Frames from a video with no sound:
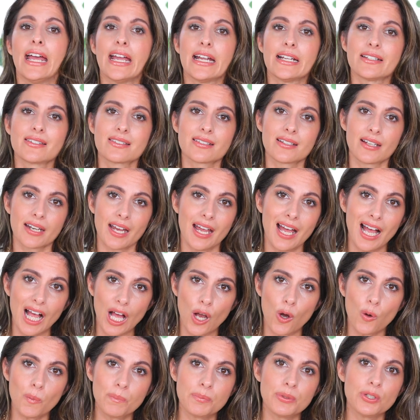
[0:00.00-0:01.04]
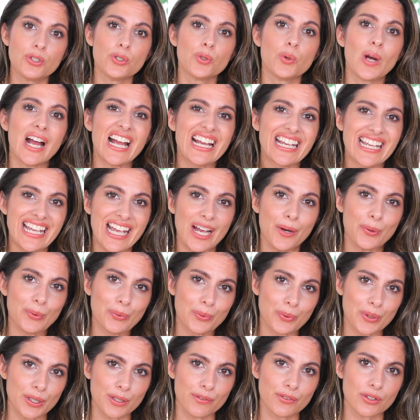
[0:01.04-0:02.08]
It's gonna help you get
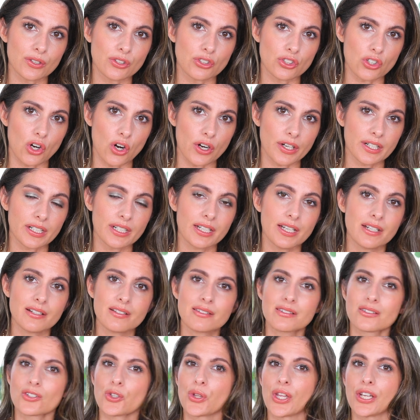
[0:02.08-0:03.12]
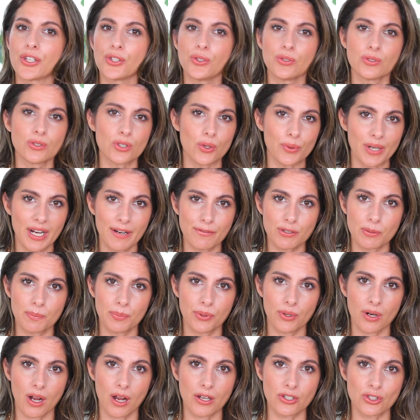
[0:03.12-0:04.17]
rid of the darkness so that you don't have to
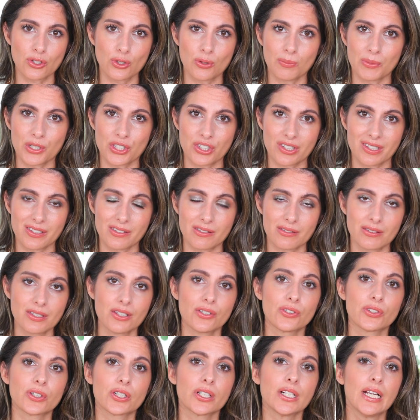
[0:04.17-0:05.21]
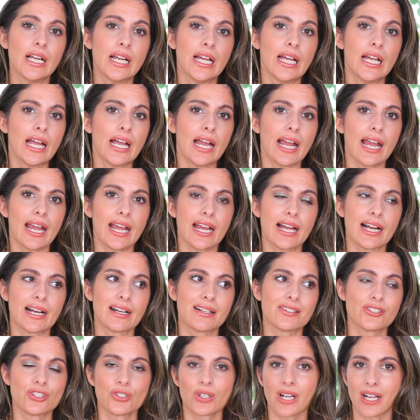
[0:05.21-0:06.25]
put on too much concealer.
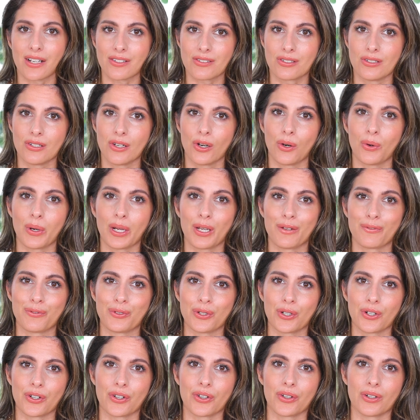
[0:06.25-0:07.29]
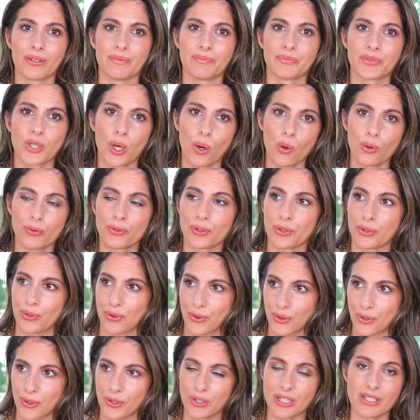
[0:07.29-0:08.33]
And you guys know if you're over
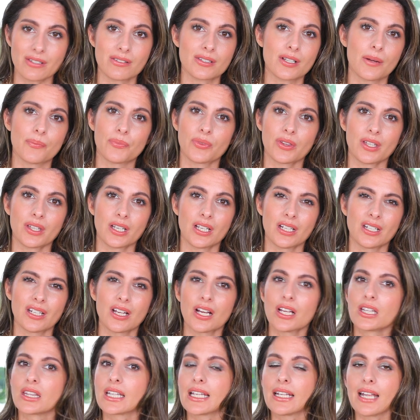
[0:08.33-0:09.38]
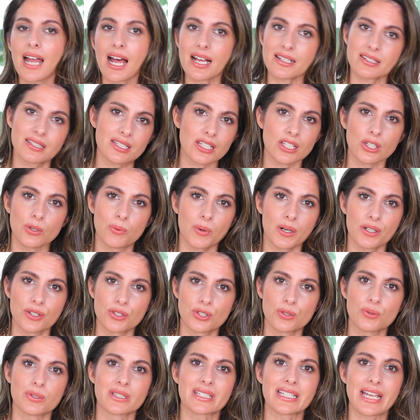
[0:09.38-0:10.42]
30 something, the last thing you wanna
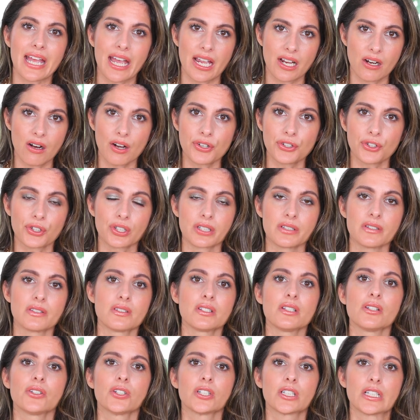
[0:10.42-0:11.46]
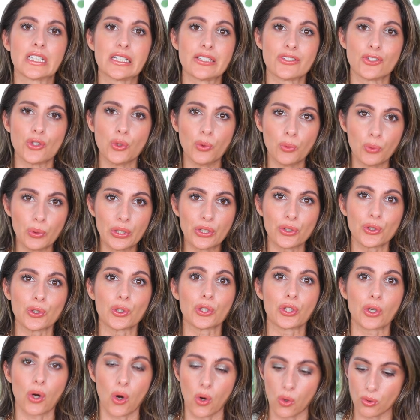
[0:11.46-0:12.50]
do is cake on your concealer because you will
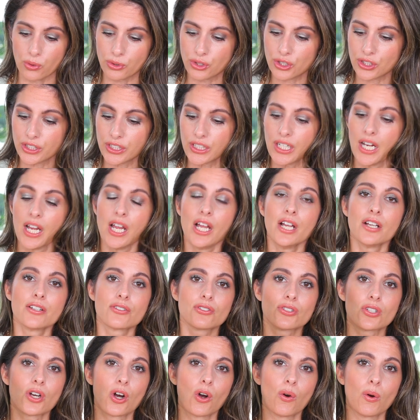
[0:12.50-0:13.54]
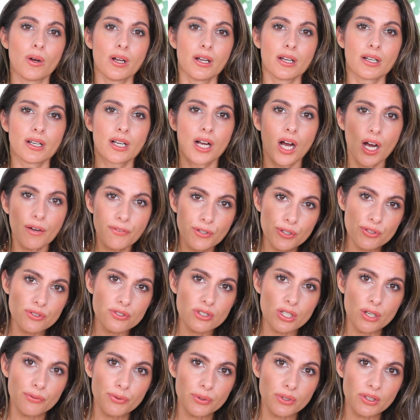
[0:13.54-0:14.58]
look older. So cover
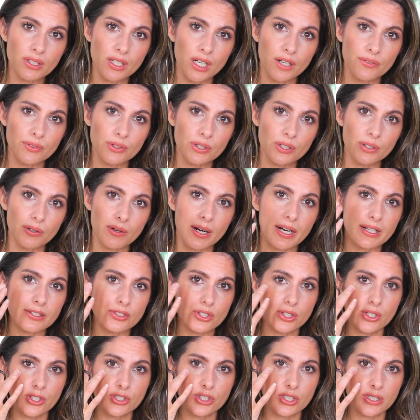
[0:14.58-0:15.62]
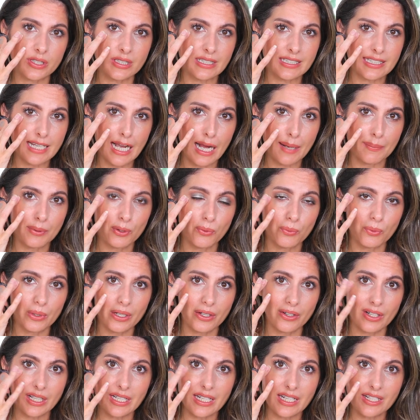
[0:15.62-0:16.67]
yourself with a cover corrector, just dab it
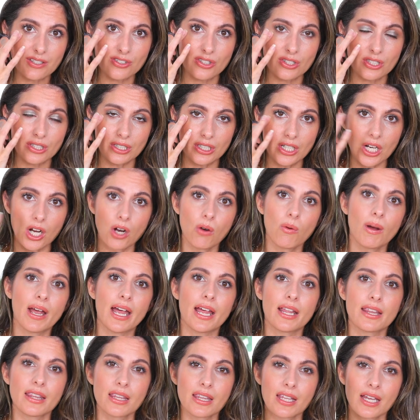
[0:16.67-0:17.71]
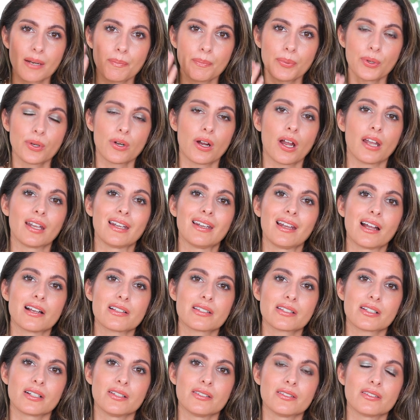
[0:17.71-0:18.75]
where it needs to go and then put on
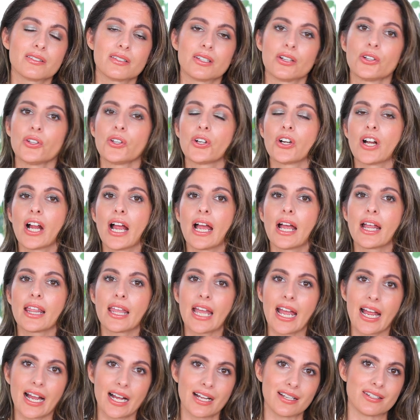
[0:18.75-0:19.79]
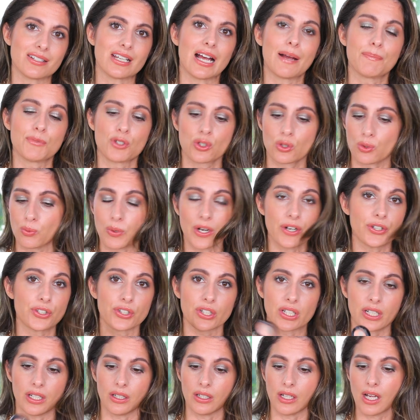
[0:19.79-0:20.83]
less concealer and I'm swear you're
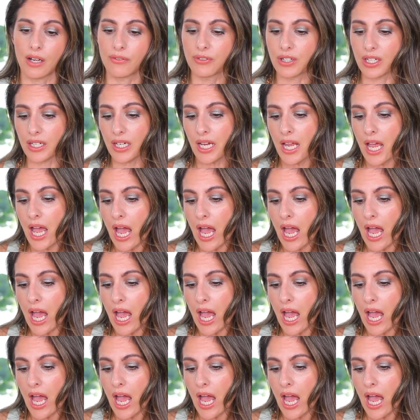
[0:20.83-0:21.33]
gonna love it.